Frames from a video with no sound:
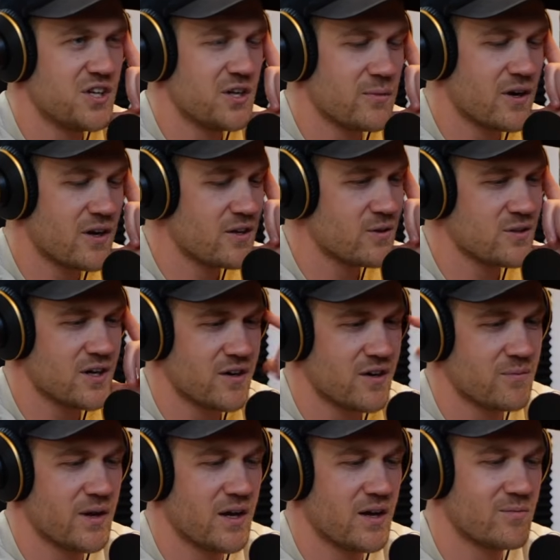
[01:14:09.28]
GM Audio
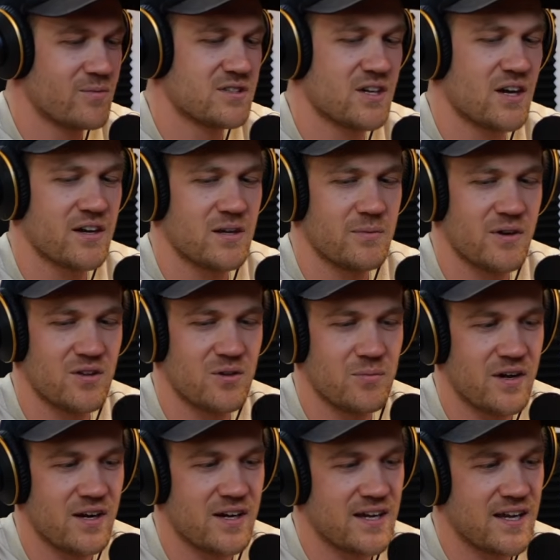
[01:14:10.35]
Ducker, man. I've been talking about it on the
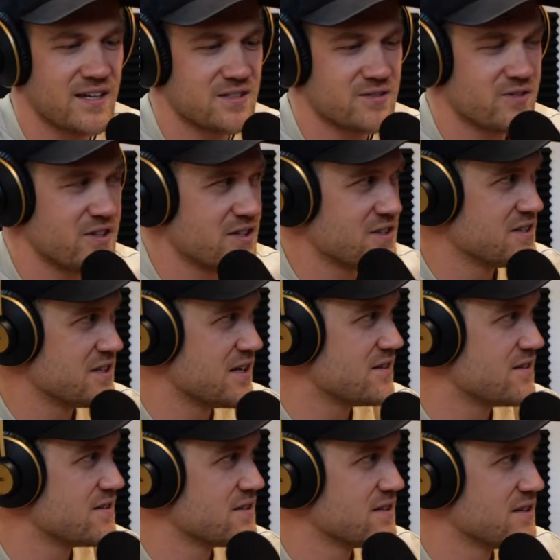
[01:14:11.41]
podcast for years now.